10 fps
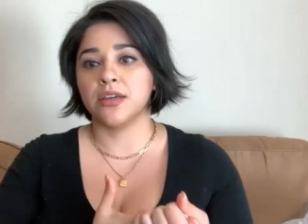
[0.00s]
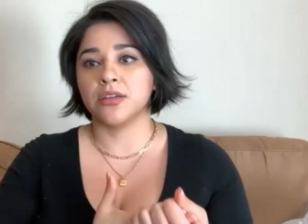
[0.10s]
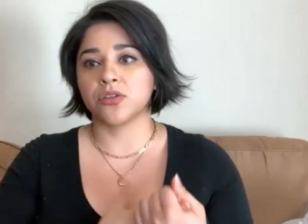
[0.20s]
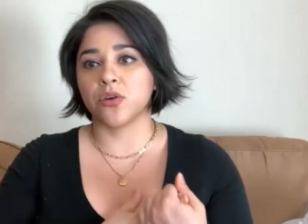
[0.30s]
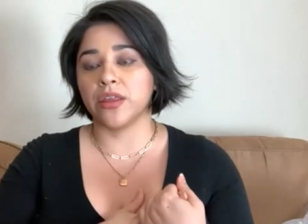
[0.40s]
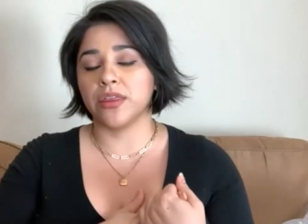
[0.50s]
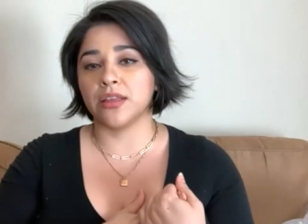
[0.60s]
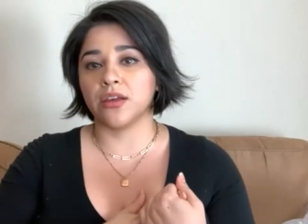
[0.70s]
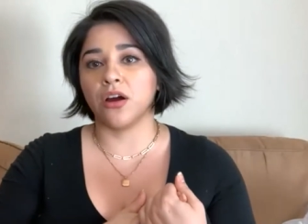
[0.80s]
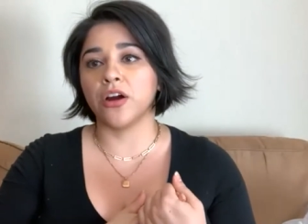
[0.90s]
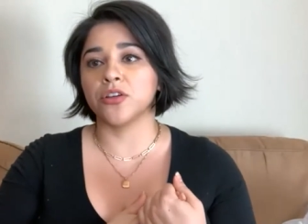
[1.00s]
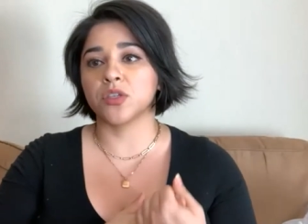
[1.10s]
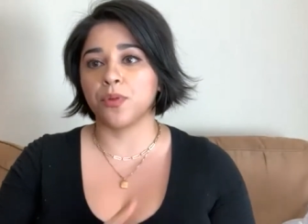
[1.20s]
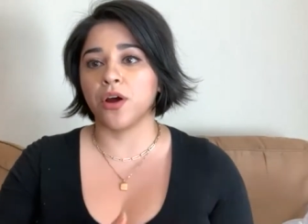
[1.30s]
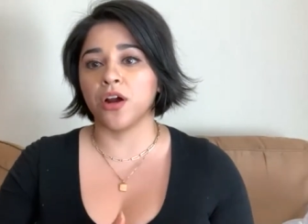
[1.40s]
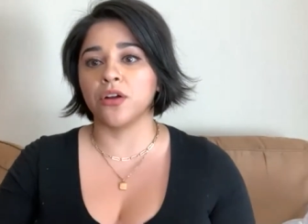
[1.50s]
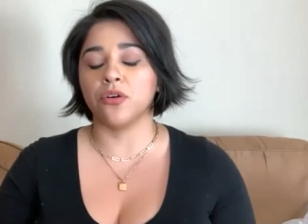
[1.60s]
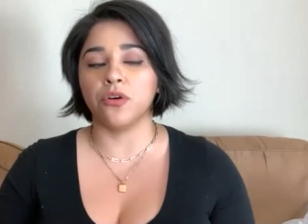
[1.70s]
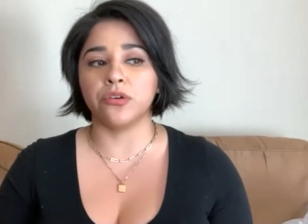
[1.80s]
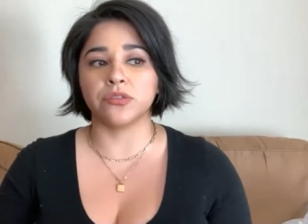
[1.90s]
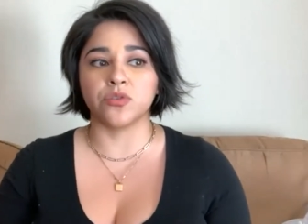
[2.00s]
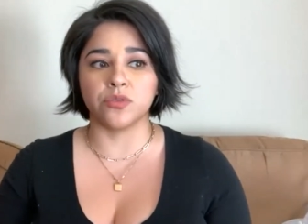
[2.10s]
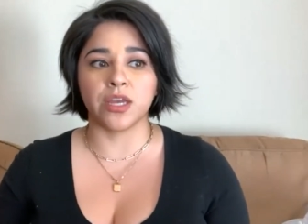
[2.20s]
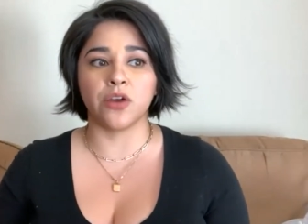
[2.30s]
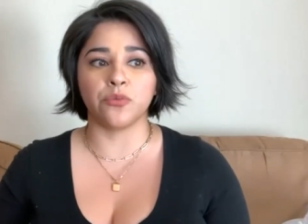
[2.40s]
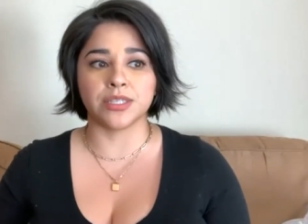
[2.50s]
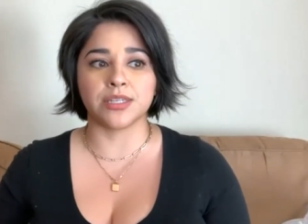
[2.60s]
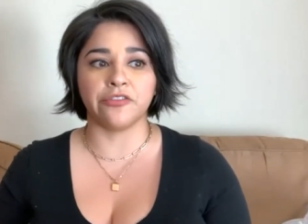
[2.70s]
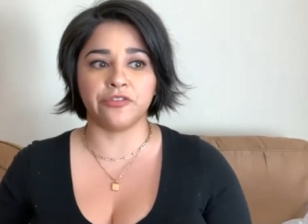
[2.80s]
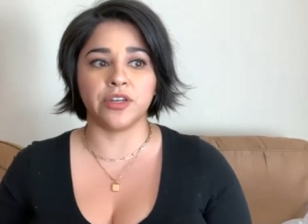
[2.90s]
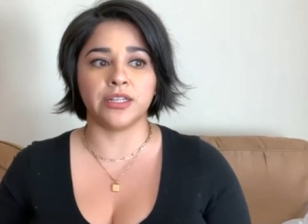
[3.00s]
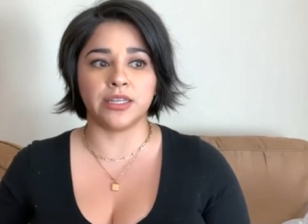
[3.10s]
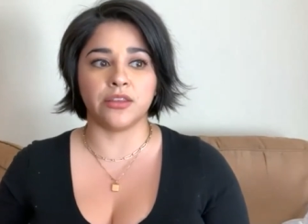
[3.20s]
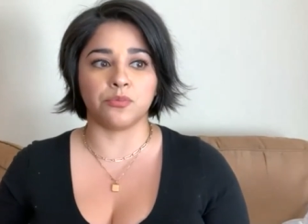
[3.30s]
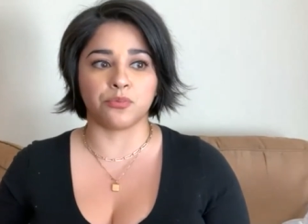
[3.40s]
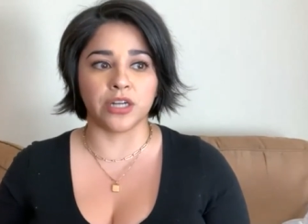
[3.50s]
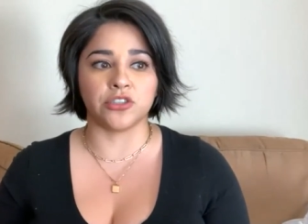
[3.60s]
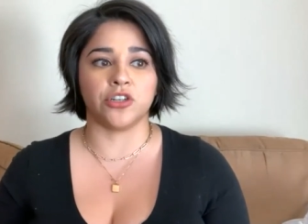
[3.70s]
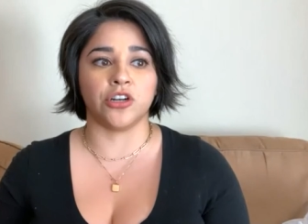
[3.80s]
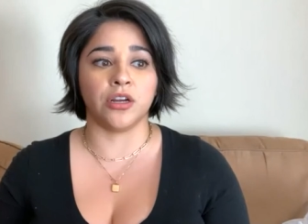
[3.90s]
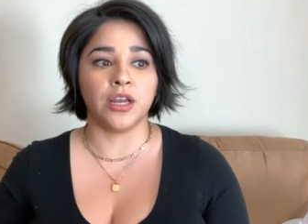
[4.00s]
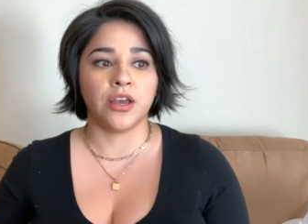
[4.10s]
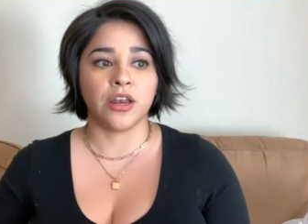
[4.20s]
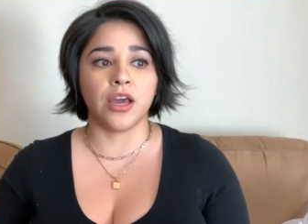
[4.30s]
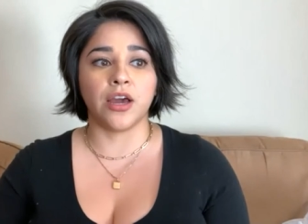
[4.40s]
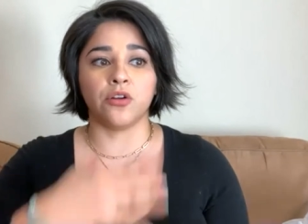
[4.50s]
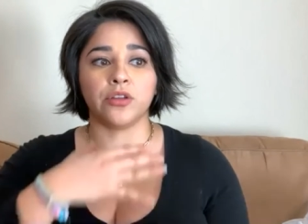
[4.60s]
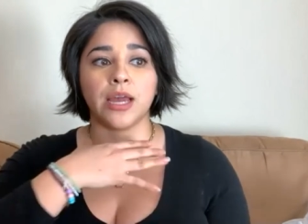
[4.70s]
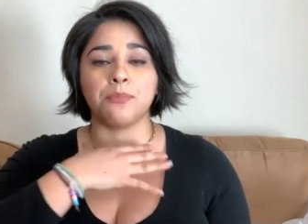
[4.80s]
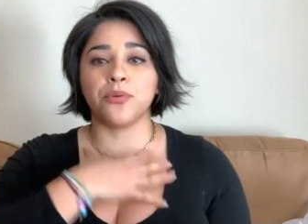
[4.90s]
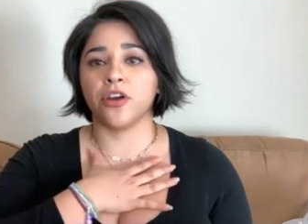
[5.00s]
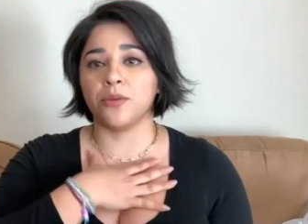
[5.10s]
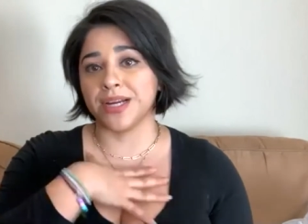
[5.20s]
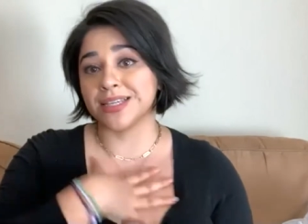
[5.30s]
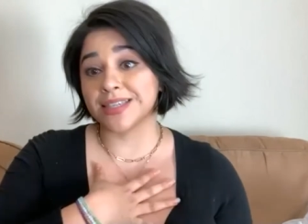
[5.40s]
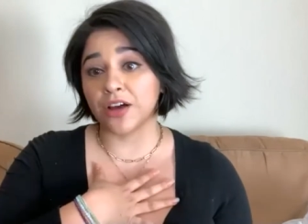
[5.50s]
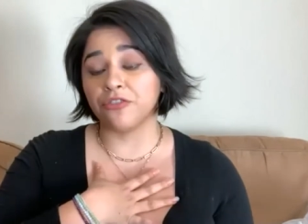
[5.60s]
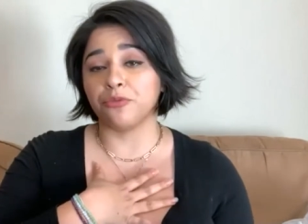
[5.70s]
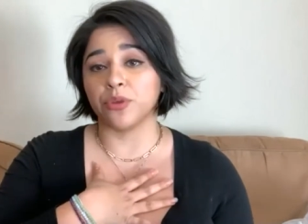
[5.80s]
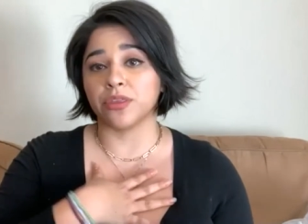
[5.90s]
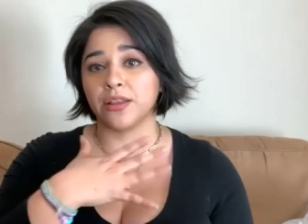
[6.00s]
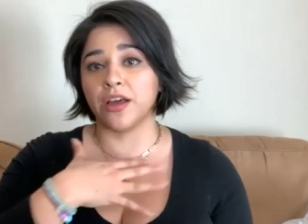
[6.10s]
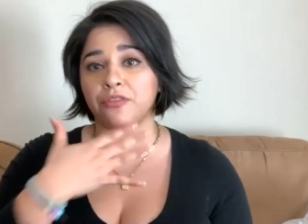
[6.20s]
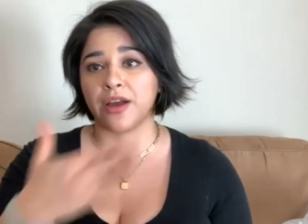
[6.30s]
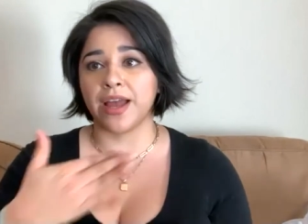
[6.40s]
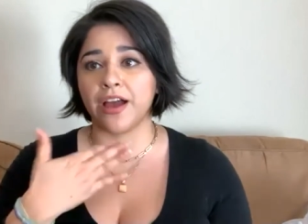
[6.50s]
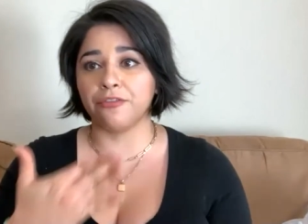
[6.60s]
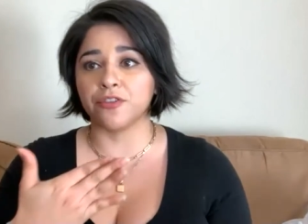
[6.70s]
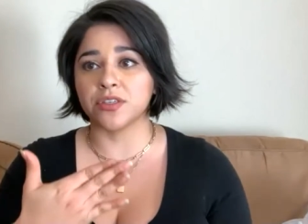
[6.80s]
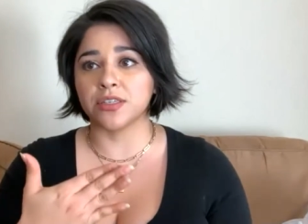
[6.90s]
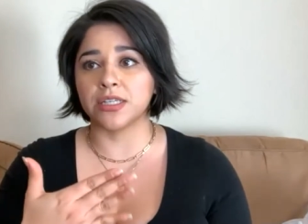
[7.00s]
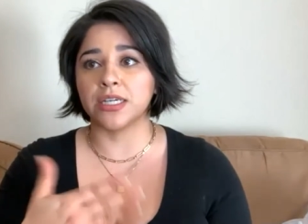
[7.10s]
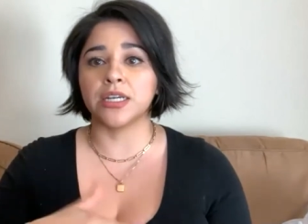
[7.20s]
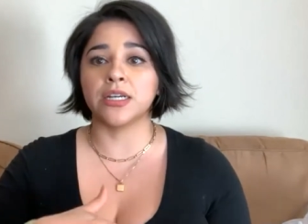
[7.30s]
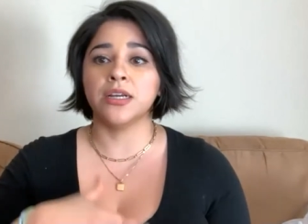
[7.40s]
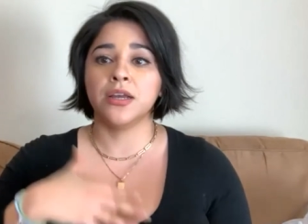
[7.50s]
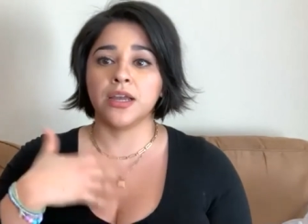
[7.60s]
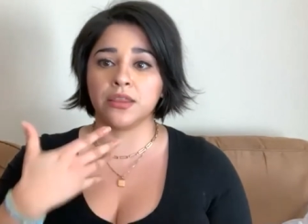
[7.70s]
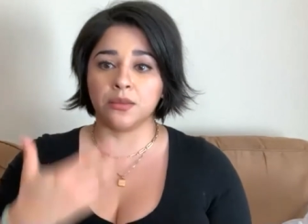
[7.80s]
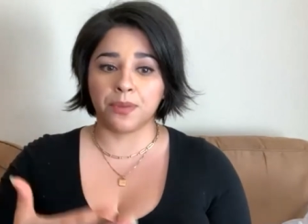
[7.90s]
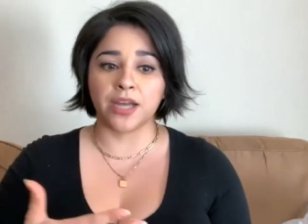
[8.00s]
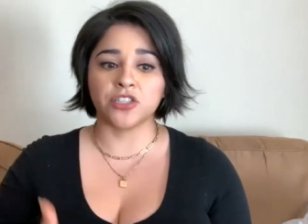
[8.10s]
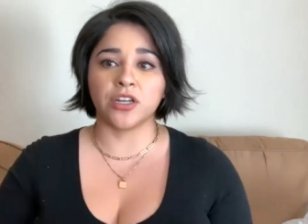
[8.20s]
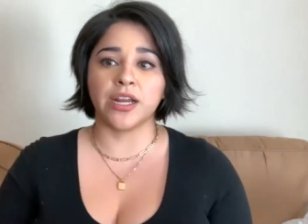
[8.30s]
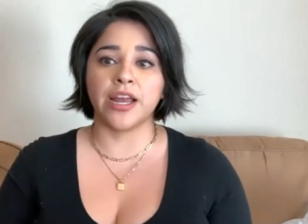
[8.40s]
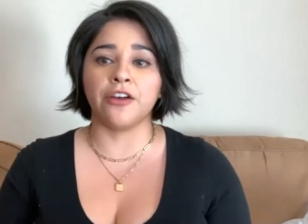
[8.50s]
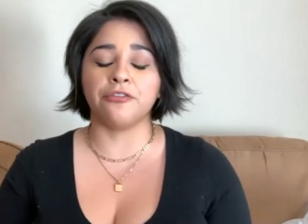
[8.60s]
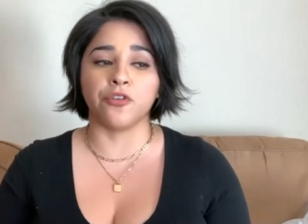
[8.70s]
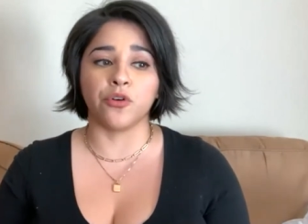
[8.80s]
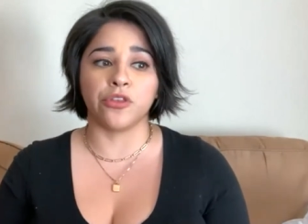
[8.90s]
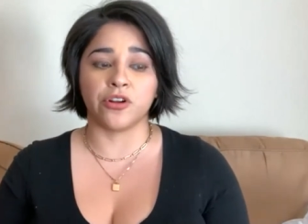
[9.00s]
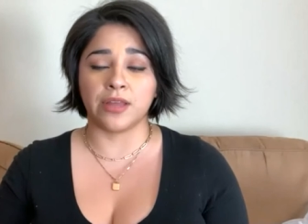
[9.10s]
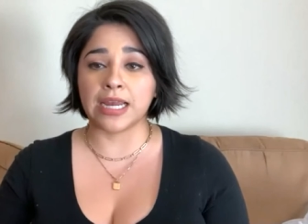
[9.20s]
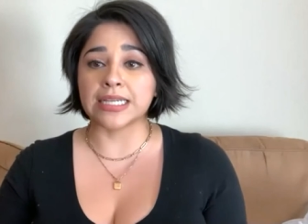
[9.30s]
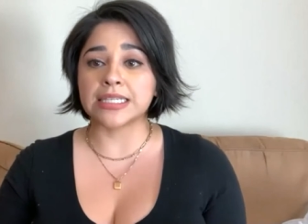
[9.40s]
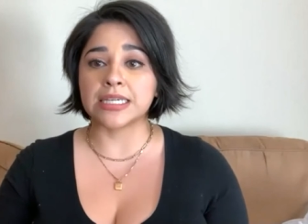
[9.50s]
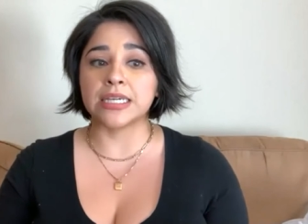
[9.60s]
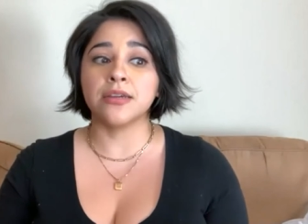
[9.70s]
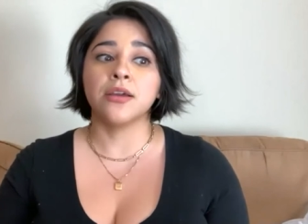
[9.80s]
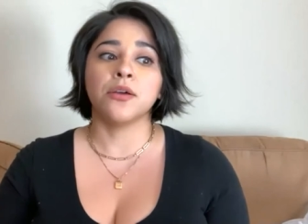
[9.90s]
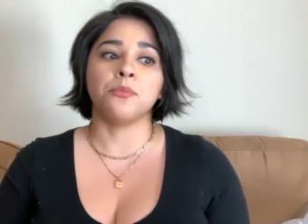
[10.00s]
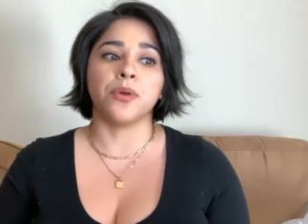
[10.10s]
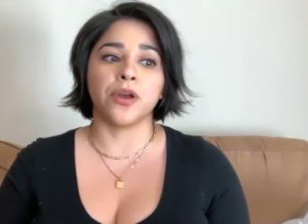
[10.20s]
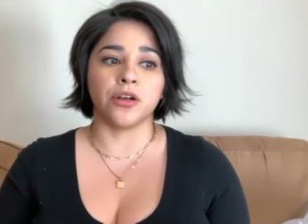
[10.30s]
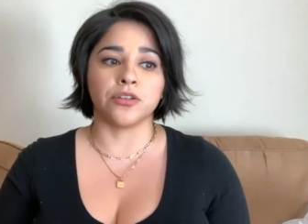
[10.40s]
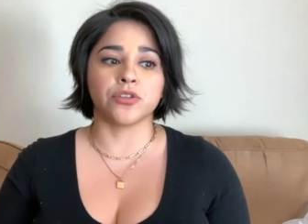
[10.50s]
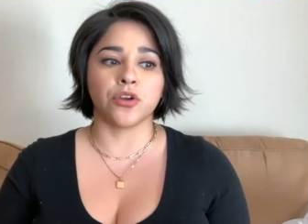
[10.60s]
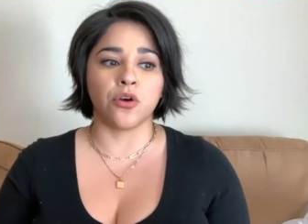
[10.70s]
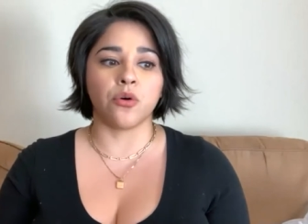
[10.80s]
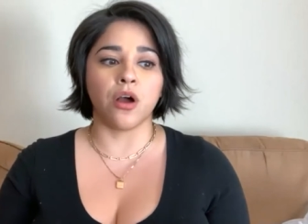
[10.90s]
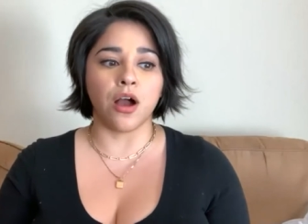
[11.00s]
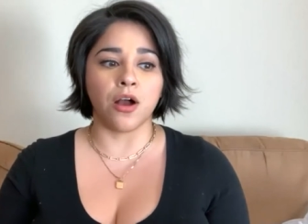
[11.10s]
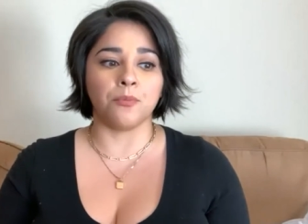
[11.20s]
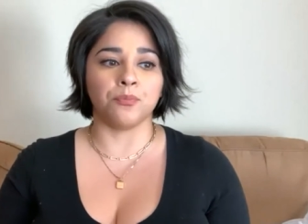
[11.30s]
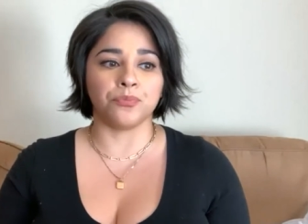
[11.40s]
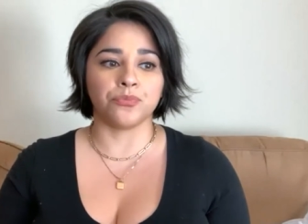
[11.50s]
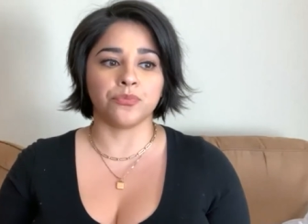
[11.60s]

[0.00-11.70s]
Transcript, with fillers: So I think the hardest part, oh, Suzette, was definitely the pressure. Not only I put on myself with the love I have for Selena and the passion I have for their legacy, but also um,